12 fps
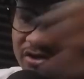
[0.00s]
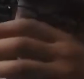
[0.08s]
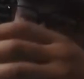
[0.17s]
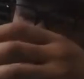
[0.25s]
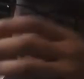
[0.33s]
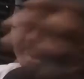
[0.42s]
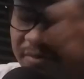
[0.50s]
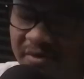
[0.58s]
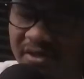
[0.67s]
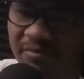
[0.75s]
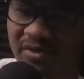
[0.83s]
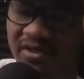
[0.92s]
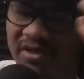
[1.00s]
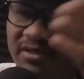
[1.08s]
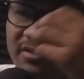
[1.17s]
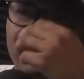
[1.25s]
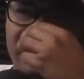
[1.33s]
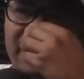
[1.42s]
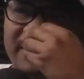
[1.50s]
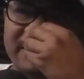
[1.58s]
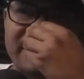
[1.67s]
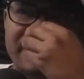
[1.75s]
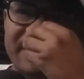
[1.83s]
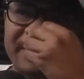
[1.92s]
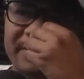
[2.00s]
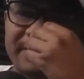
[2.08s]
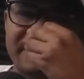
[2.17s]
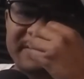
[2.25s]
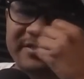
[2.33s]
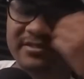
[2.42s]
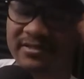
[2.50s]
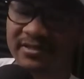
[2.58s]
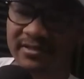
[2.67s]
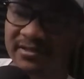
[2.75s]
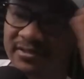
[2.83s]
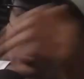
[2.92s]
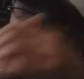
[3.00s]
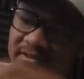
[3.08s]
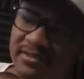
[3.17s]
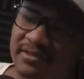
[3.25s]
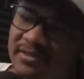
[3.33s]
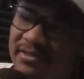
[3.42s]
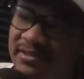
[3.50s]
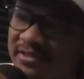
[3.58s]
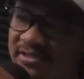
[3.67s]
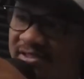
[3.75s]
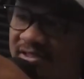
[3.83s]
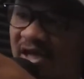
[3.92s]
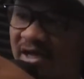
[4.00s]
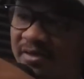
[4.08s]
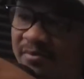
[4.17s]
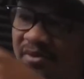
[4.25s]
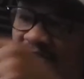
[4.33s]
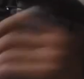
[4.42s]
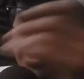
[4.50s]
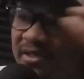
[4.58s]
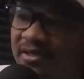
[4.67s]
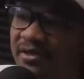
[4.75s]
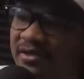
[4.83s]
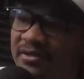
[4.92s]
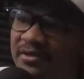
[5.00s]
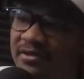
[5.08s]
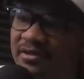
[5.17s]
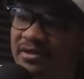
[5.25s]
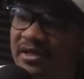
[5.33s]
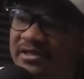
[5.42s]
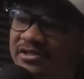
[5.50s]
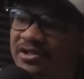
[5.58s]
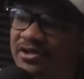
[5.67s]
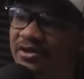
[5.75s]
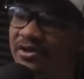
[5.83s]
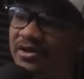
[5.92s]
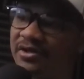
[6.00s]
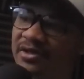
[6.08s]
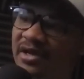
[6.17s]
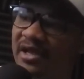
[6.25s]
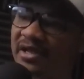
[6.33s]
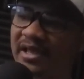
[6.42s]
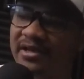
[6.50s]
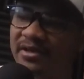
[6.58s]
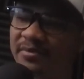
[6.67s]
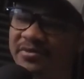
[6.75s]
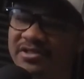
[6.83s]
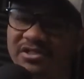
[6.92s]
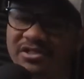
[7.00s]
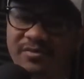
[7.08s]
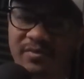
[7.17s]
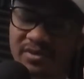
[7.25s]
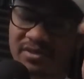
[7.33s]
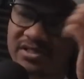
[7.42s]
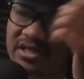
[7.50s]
you know what I mean, competing against each other. And it's not going to be as good. You're not going to end up. It's going to end